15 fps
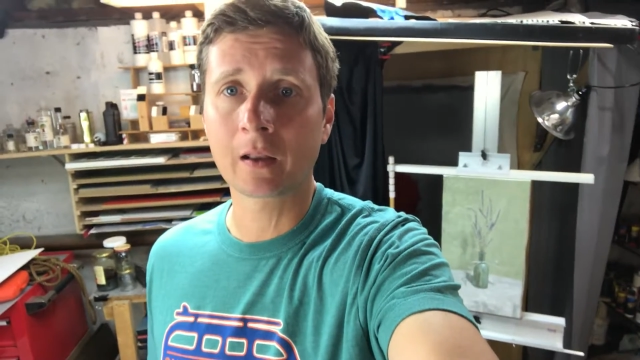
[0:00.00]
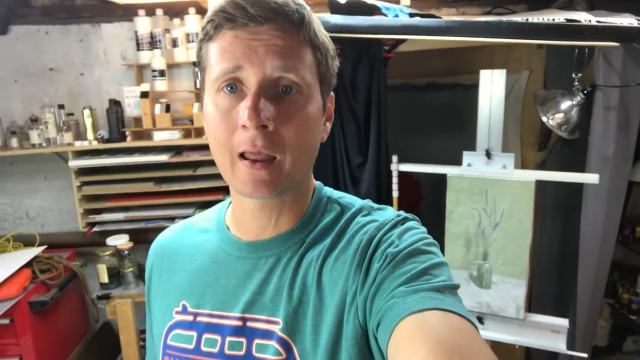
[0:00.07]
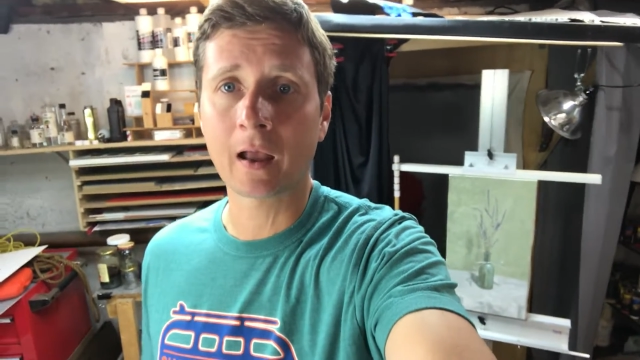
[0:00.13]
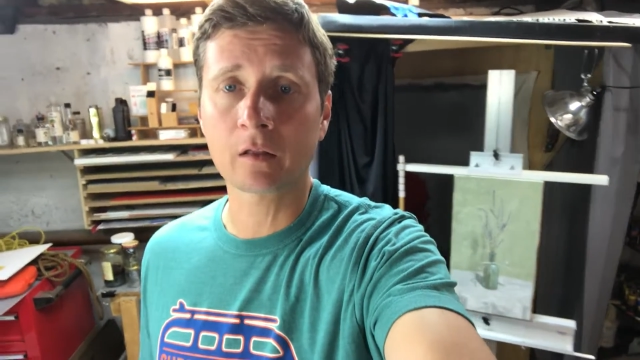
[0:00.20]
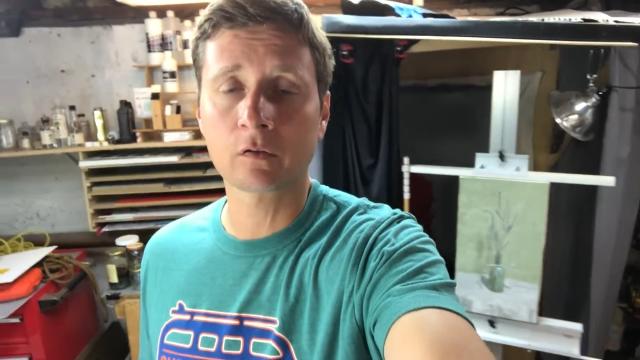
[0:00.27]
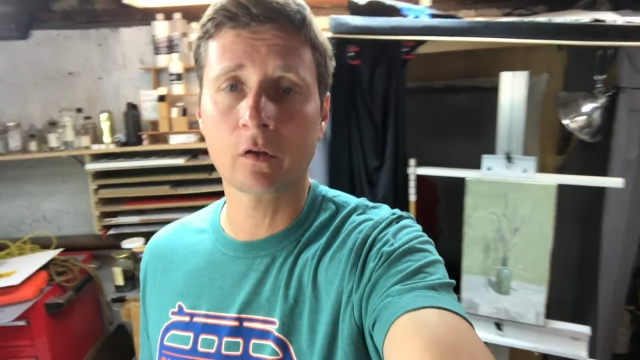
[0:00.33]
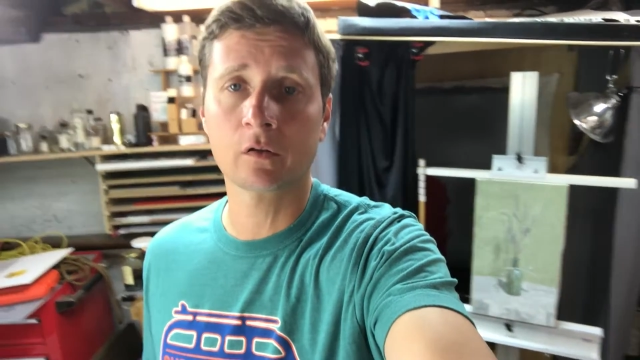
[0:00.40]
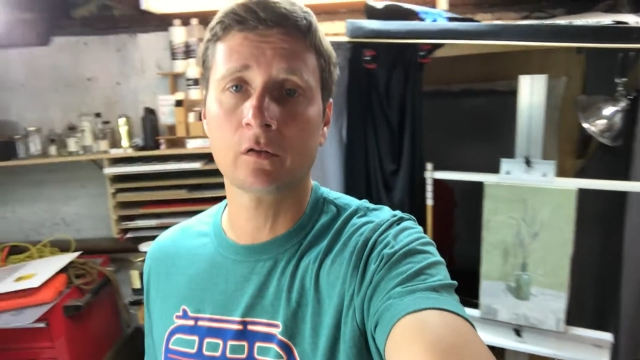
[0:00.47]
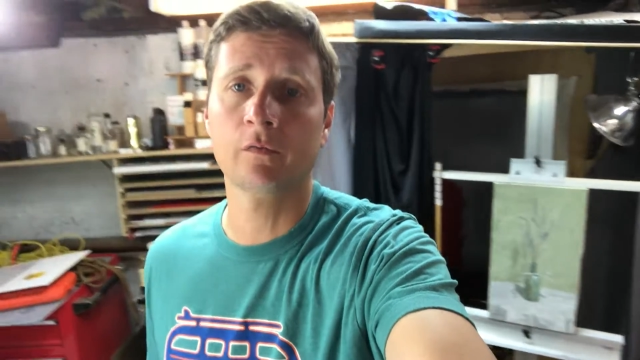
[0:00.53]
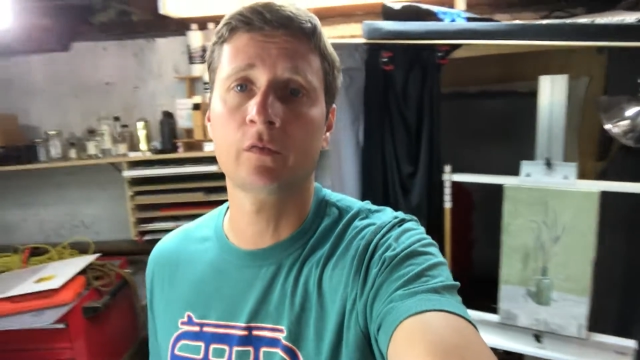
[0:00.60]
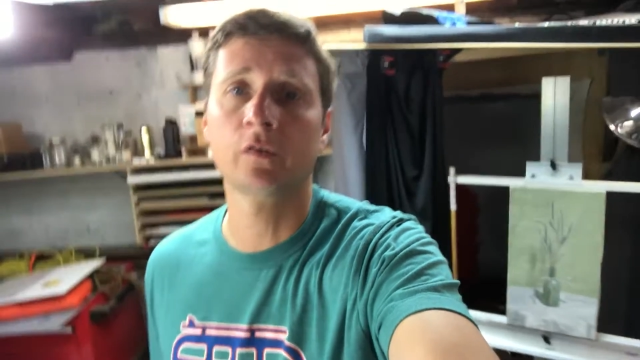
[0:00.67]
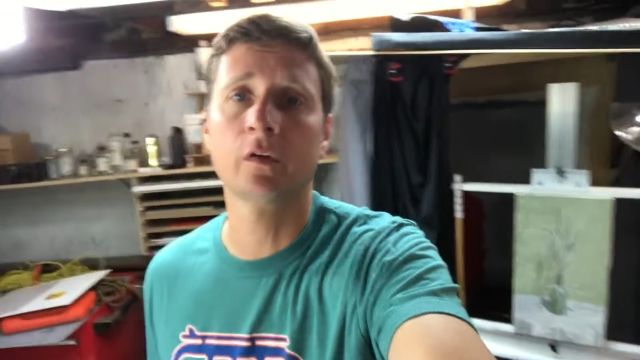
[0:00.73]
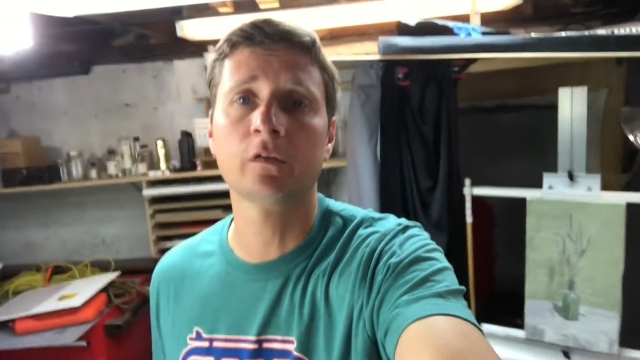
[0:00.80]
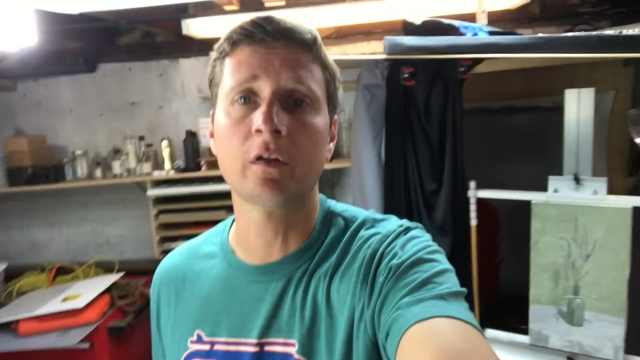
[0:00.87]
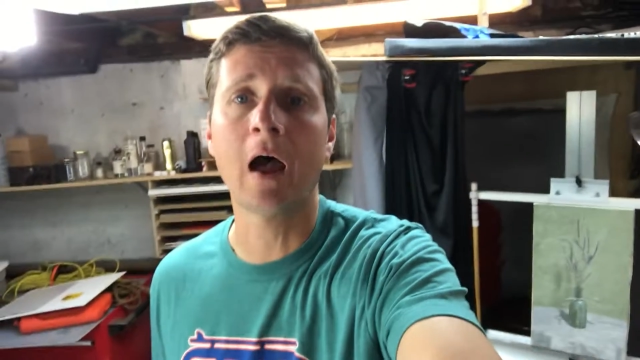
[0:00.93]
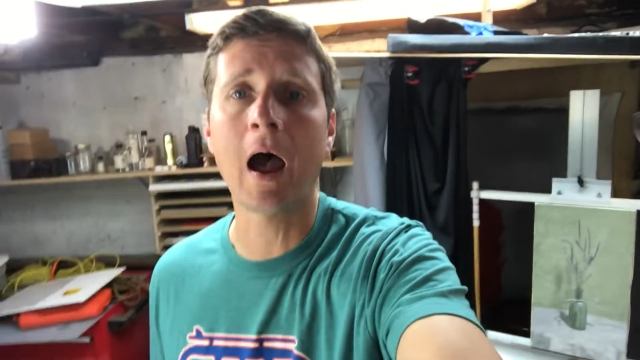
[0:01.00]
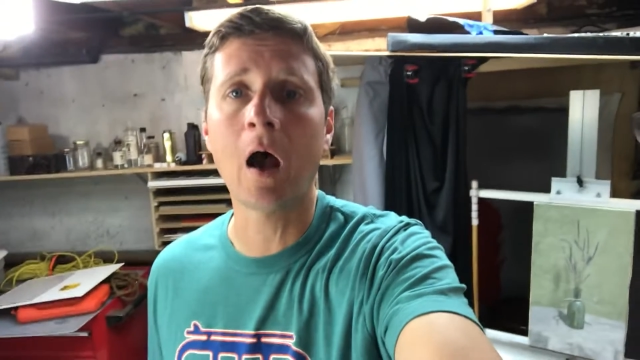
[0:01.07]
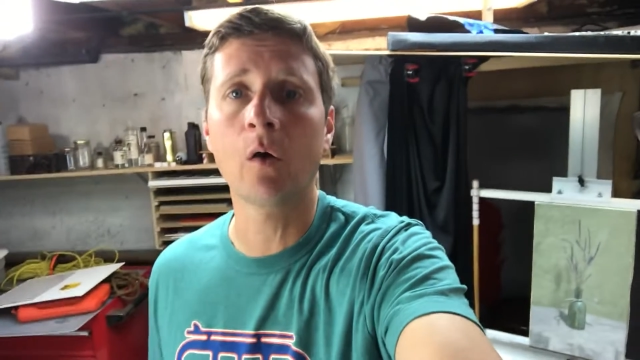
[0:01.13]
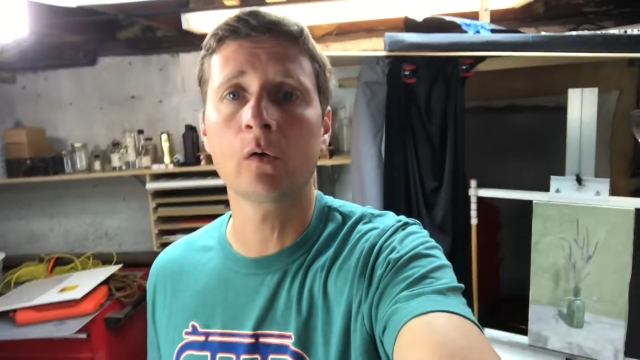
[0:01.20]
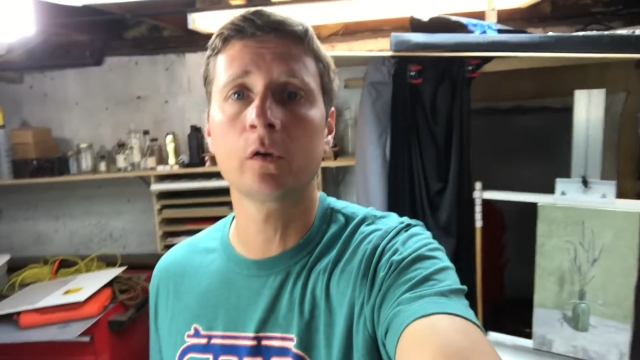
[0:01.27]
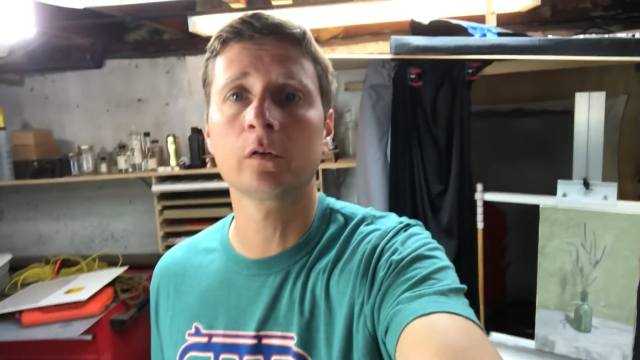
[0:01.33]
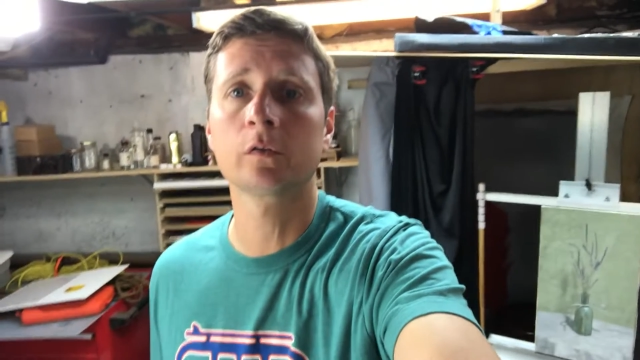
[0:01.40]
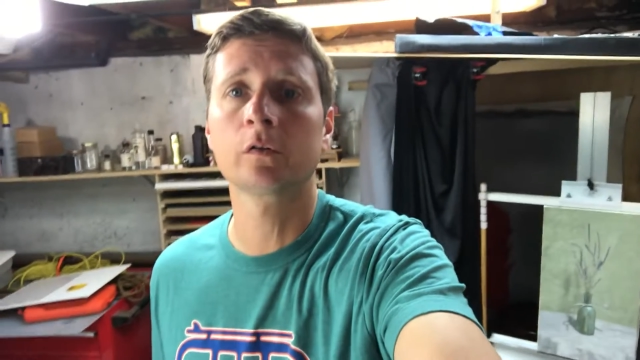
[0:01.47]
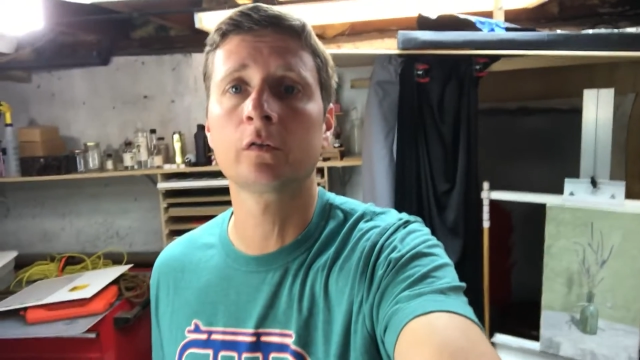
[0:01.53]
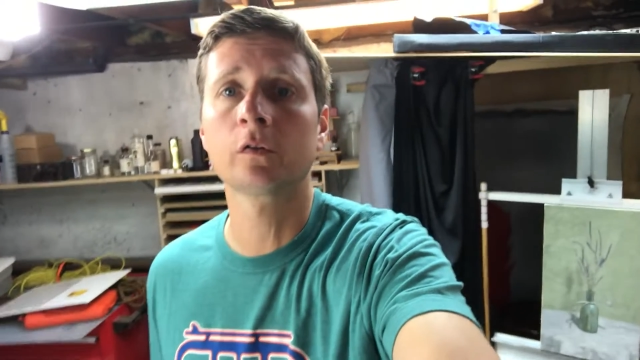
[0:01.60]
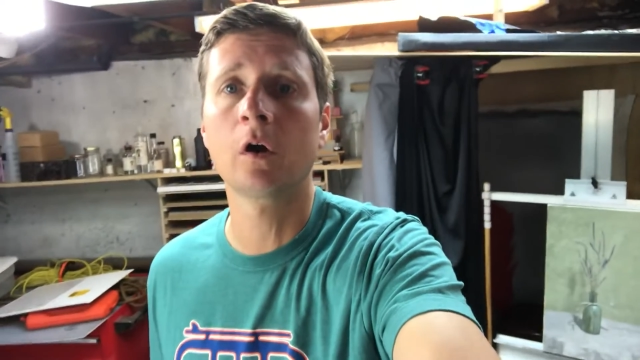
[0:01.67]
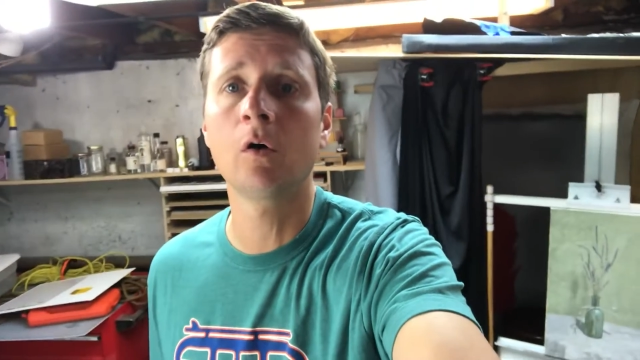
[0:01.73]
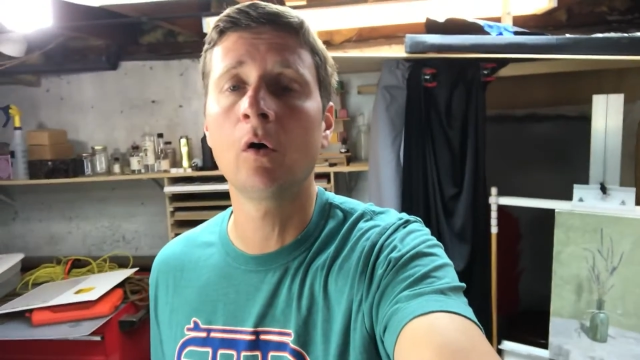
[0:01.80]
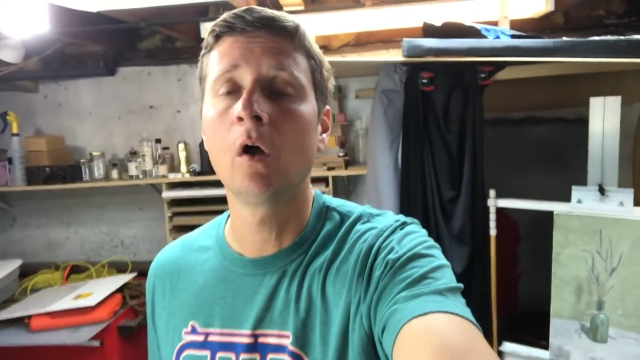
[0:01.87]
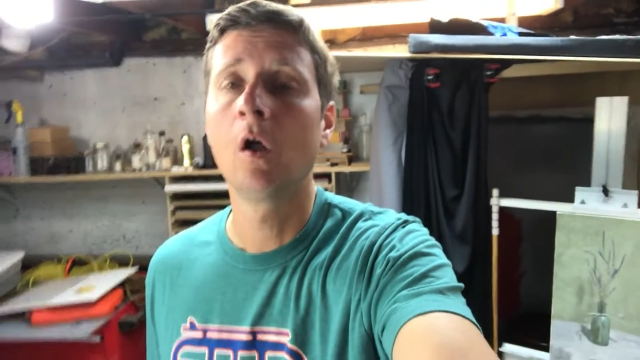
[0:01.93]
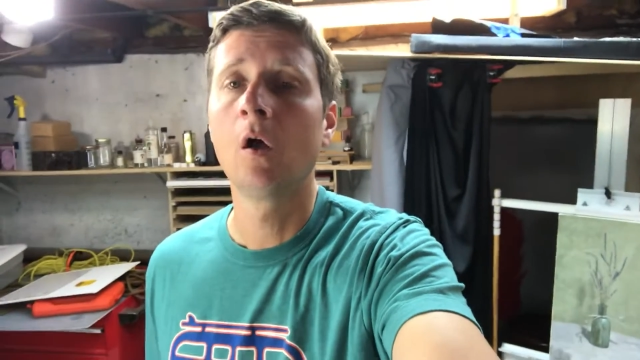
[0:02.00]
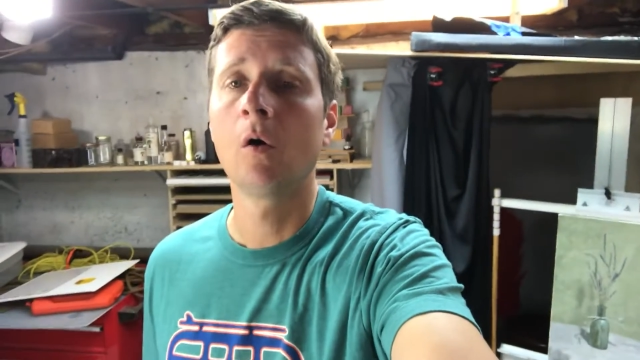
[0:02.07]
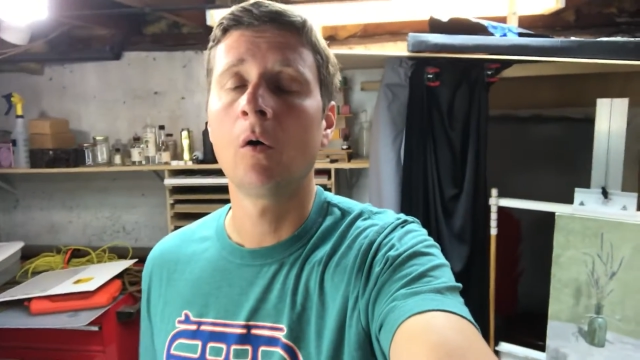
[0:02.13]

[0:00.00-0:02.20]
in excess of six hours or so.